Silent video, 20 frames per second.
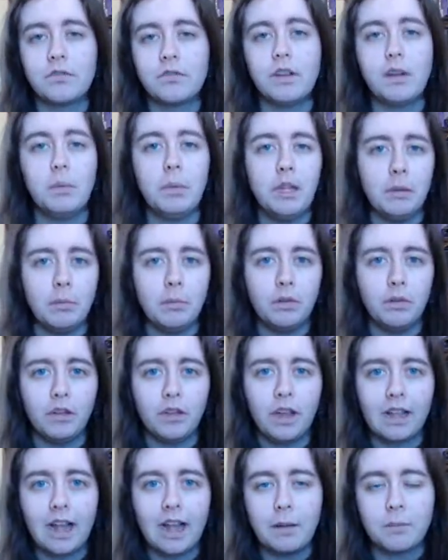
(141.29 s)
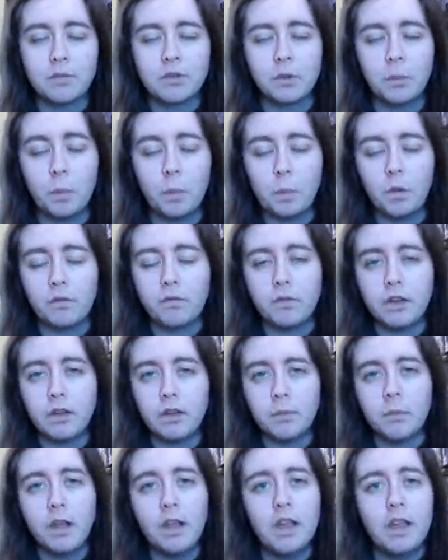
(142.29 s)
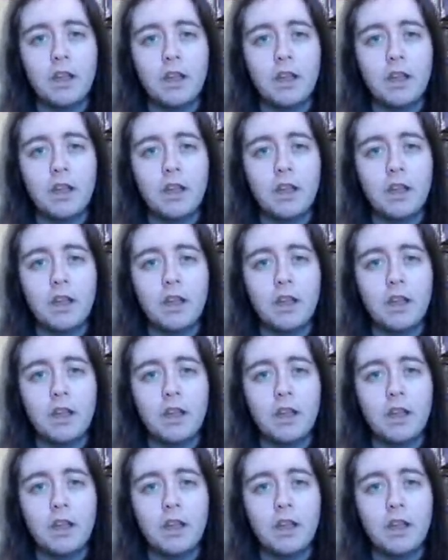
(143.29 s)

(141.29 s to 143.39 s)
3 people that are camped up in one room.